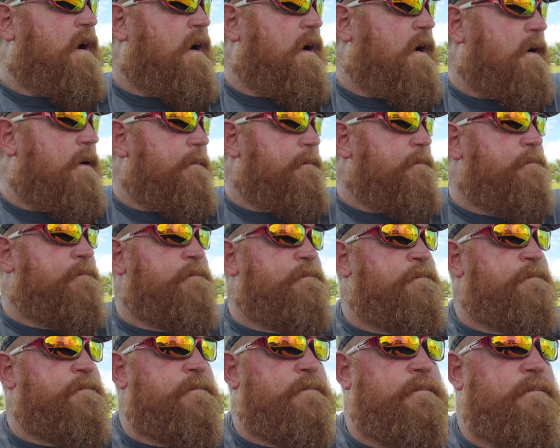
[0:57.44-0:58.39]

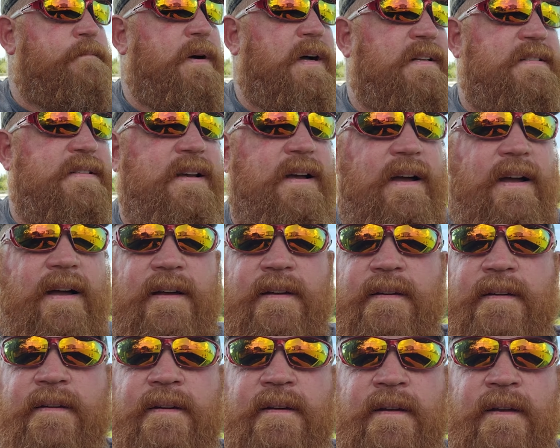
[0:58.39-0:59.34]
But
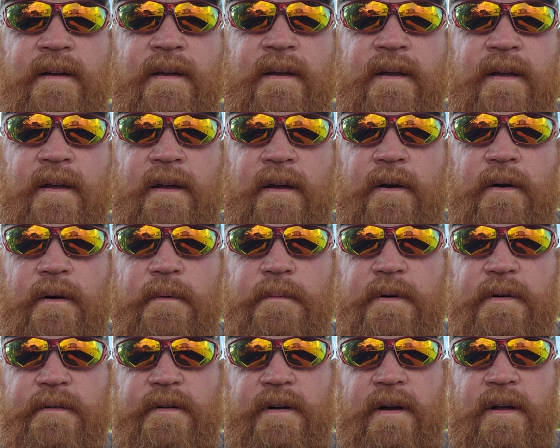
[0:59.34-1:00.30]
we're
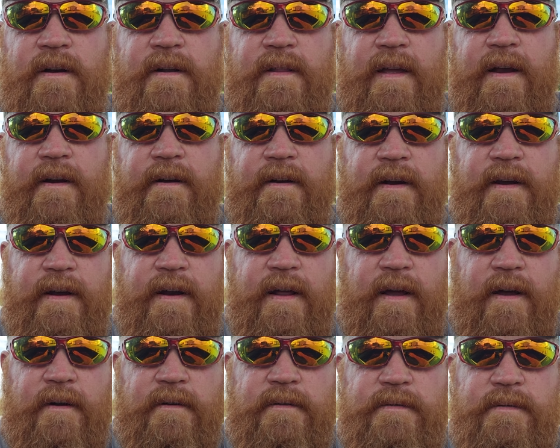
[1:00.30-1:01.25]
moving on to that
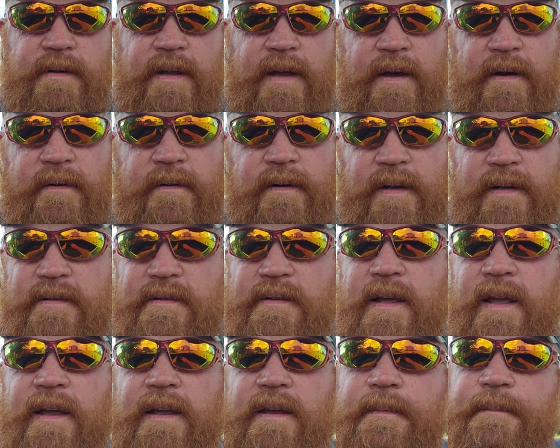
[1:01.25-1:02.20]
greenhouse. Now, it's
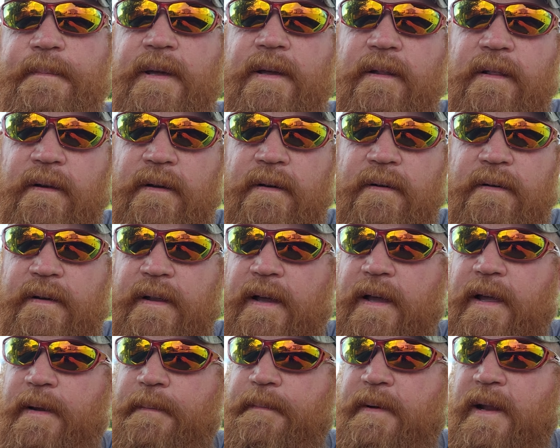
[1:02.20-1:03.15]
taken me a long
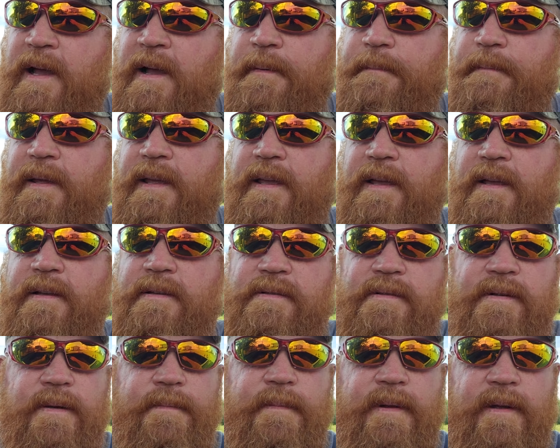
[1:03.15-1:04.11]
time, not
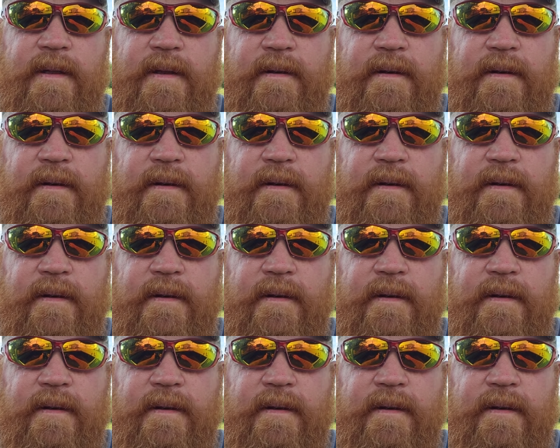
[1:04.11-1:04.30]
because I'm not